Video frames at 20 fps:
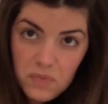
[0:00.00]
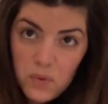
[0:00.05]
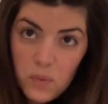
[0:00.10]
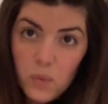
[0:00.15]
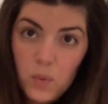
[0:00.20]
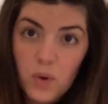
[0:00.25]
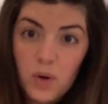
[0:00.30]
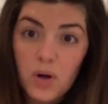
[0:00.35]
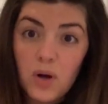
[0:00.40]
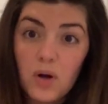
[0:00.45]

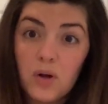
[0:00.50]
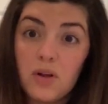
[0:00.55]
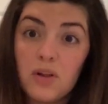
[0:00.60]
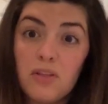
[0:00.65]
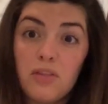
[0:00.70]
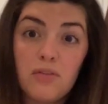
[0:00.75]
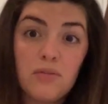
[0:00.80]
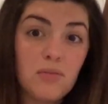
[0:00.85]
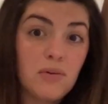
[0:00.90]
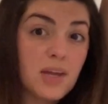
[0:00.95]
we'll call it
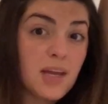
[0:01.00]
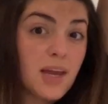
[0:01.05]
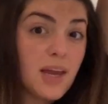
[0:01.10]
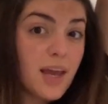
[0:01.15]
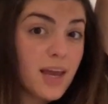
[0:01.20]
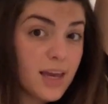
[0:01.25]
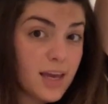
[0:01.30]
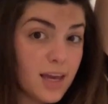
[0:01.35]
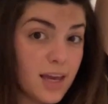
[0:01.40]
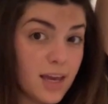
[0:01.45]

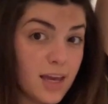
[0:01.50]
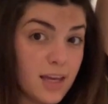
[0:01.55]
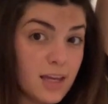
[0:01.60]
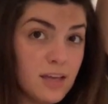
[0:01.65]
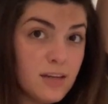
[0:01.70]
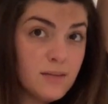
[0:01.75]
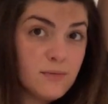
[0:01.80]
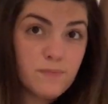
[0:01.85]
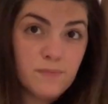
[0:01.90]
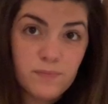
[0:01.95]
3A,